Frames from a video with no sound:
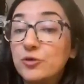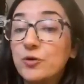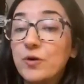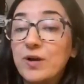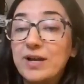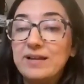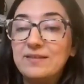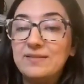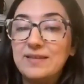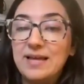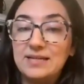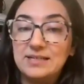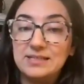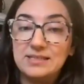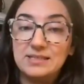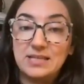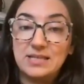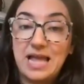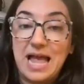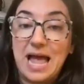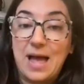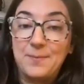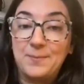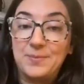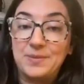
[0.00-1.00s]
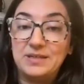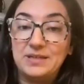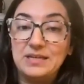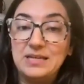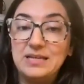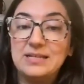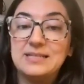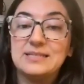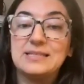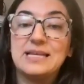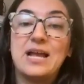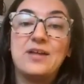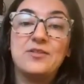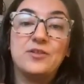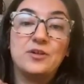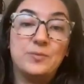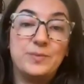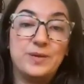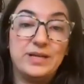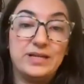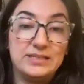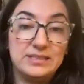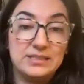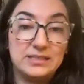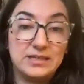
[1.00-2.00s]
trade that is happening is either
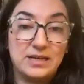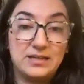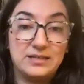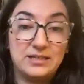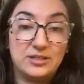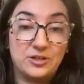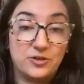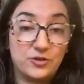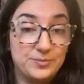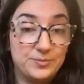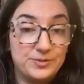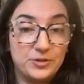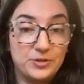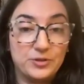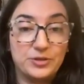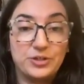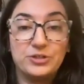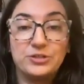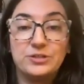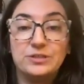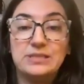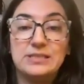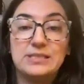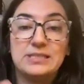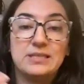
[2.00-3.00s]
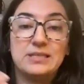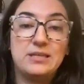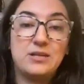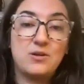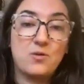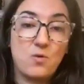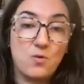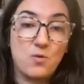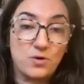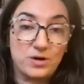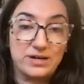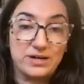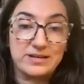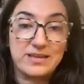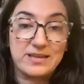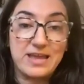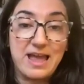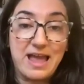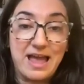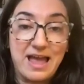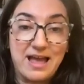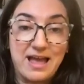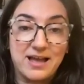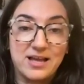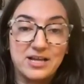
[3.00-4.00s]
being done in cryptocurrency or in
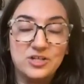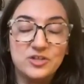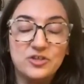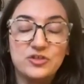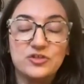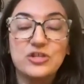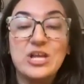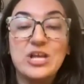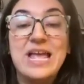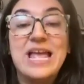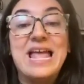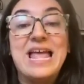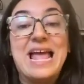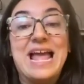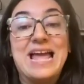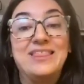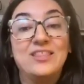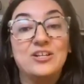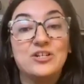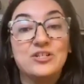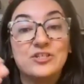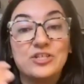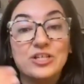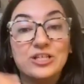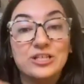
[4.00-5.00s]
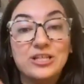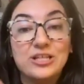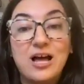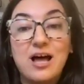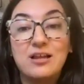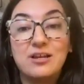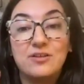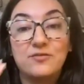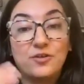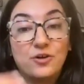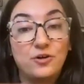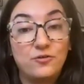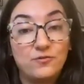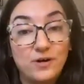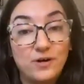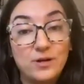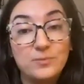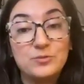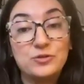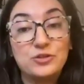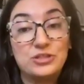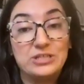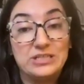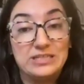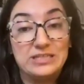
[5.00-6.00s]
cash. And there's a lot of
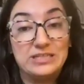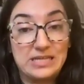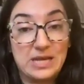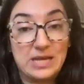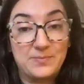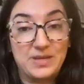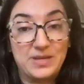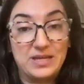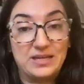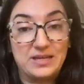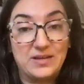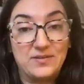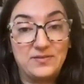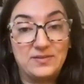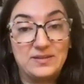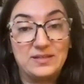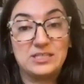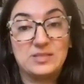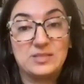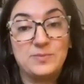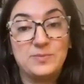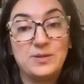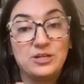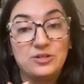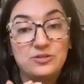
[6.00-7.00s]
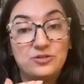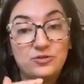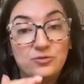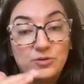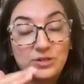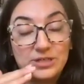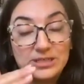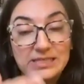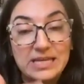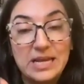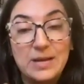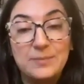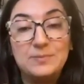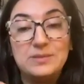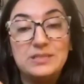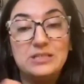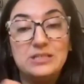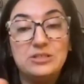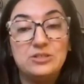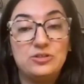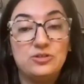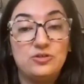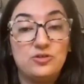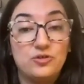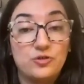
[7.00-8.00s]
corruption endemic in this because you are
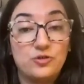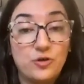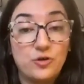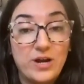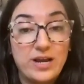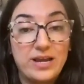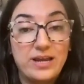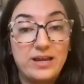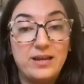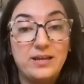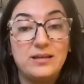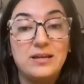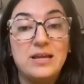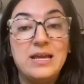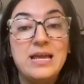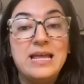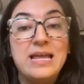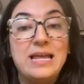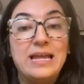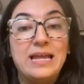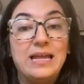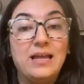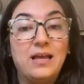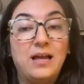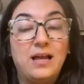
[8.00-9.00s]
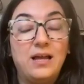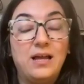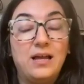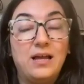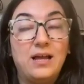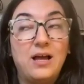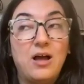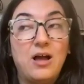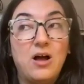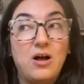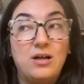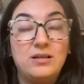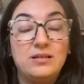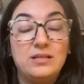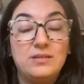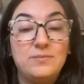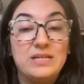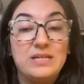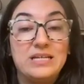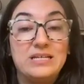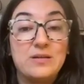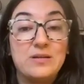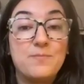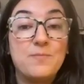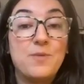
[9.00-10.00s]
attempting to trade
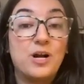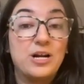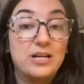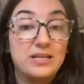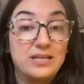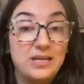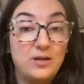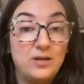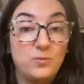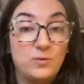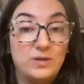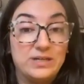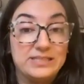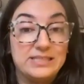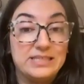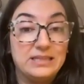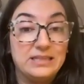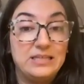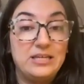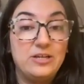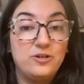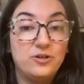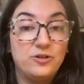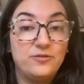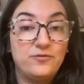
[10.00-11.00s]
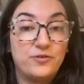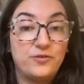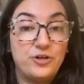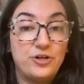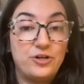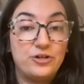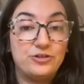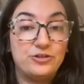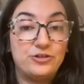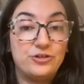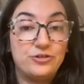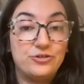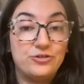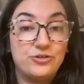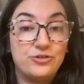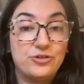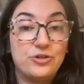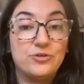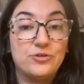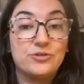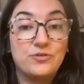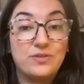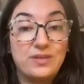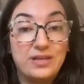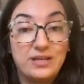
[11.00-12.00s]
in a market where it's illegal for you to do
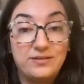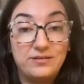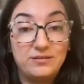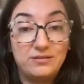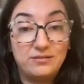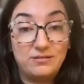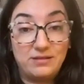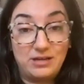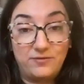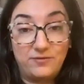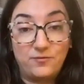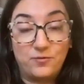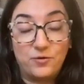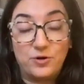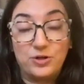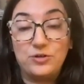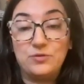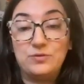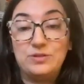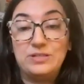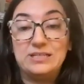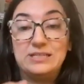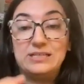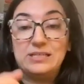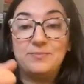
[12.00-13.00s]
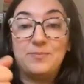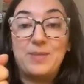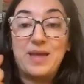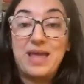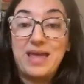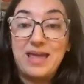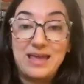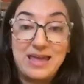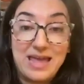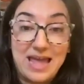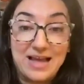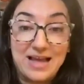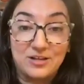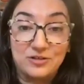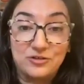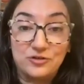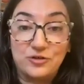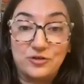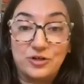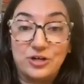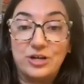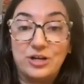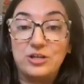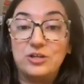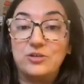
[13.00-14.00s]
so. So then, therefore, you need to pay
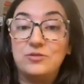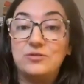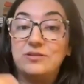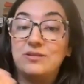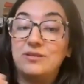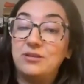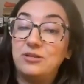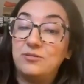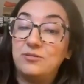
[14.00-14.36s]
extra.